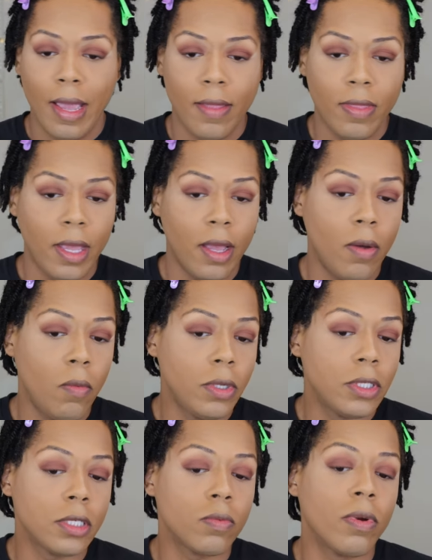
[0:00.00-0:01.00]
and then
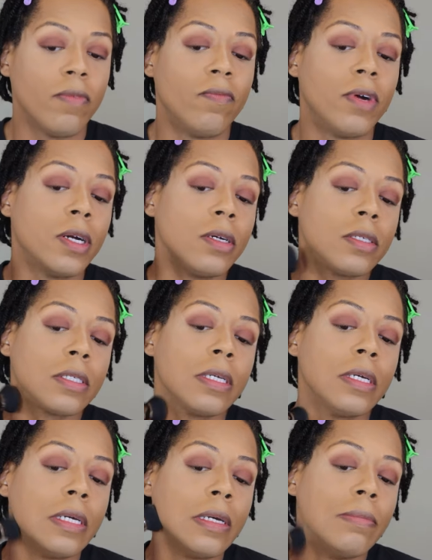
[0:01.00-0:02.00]
we just
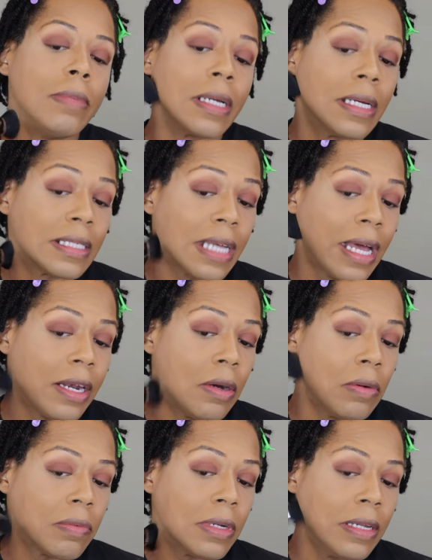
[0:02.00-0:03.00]
reverse because I
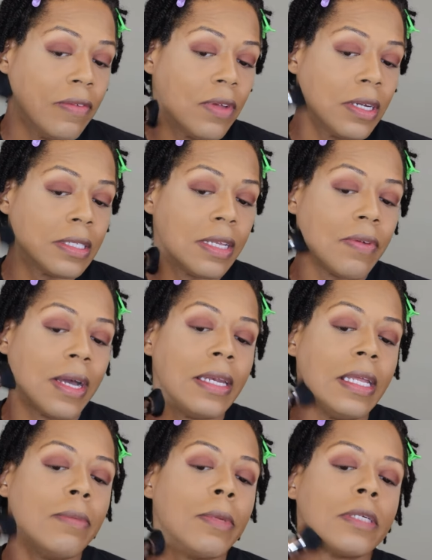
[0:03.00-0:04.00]
don't really feel as if I
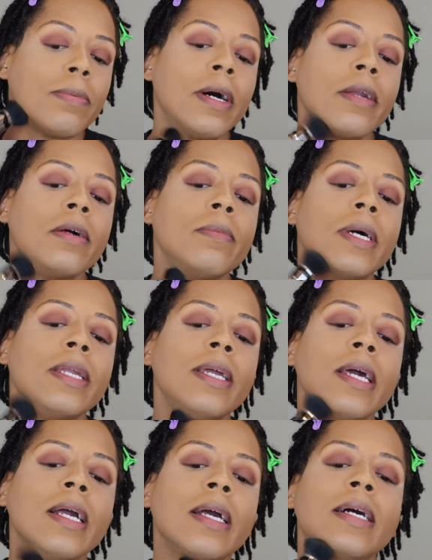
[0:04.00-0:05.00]
need much powder on my
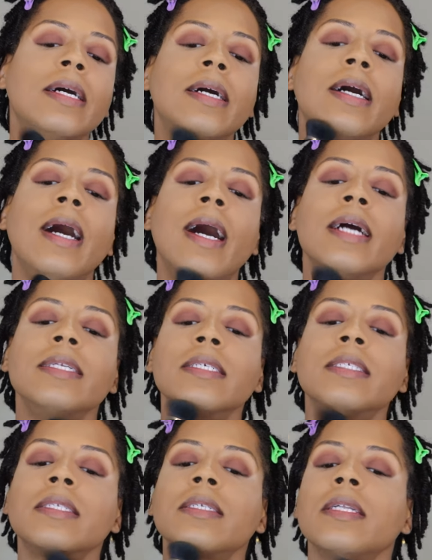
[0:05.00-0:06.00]
neck I
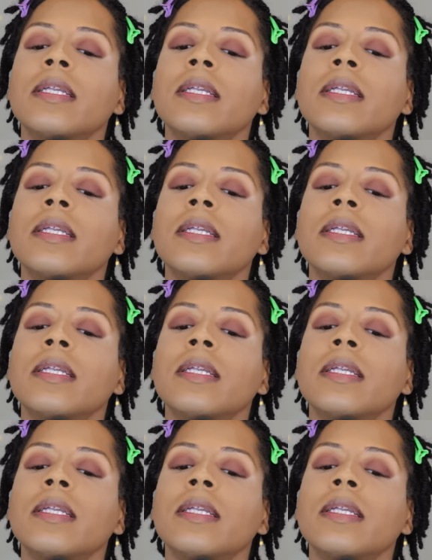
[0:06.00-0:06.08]
just